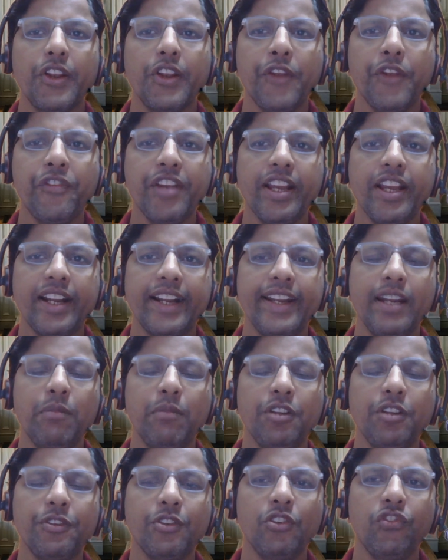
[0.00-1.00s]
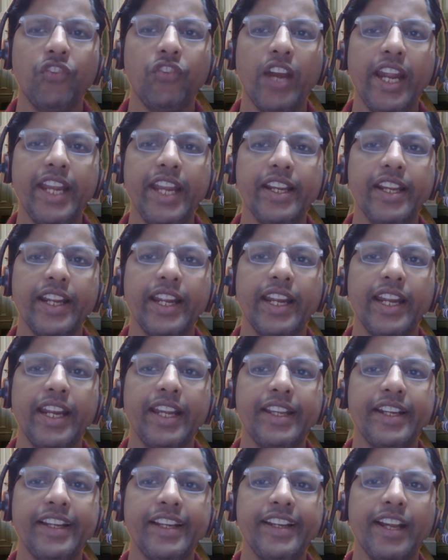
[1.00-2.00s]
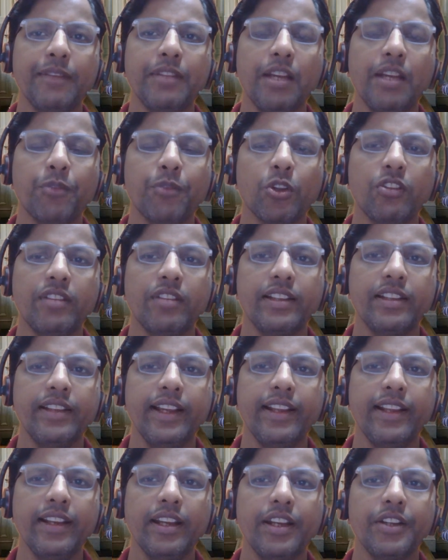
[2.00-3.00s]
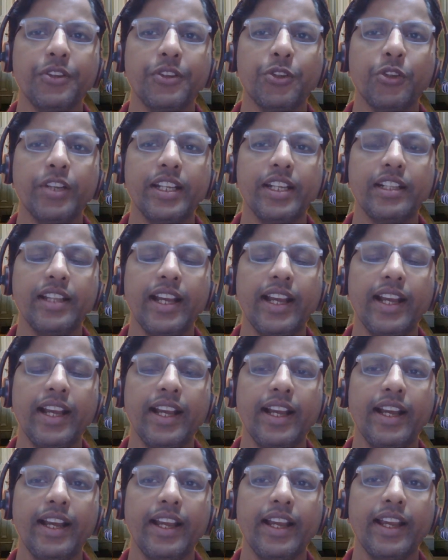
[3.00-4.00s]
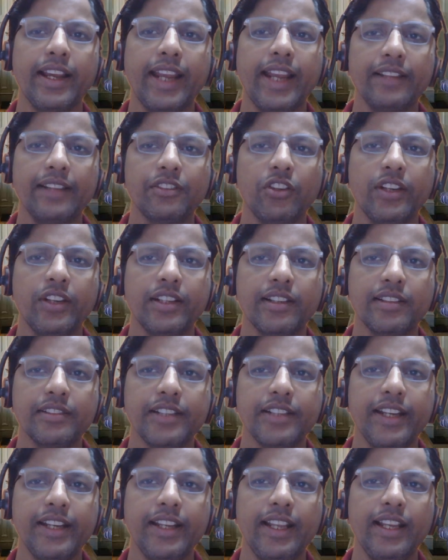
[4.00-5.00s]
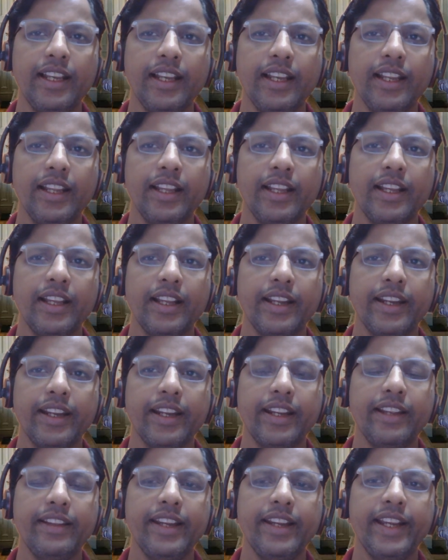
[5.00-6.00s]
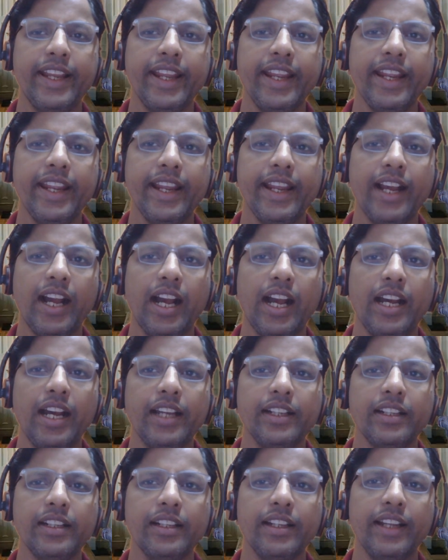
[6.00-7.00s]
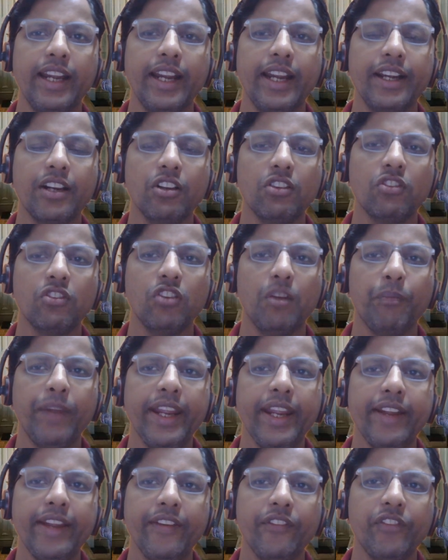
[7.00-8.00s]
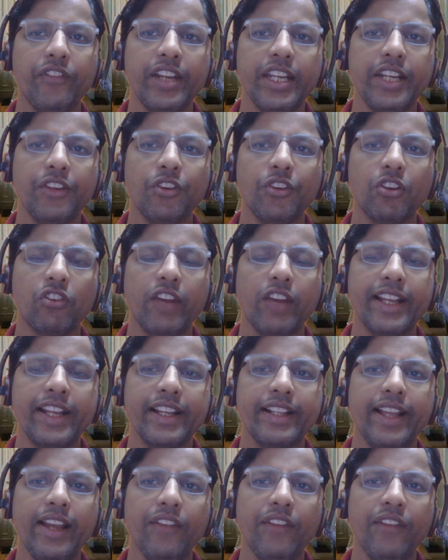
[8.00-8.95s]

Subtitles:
If you are unable to find intent of the procedure during the gastrointestinal EGD or enteroscopy, we need to query